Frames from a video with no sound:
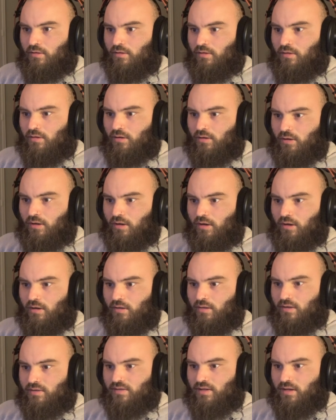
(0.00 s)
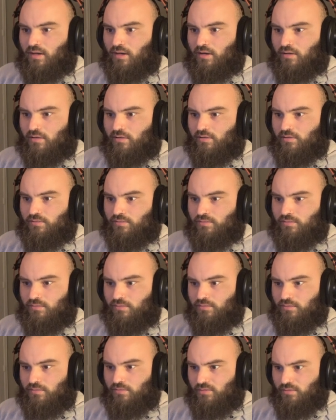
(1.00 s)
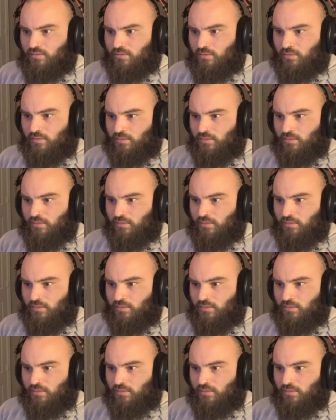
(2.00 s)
Okay, that's kind of cool.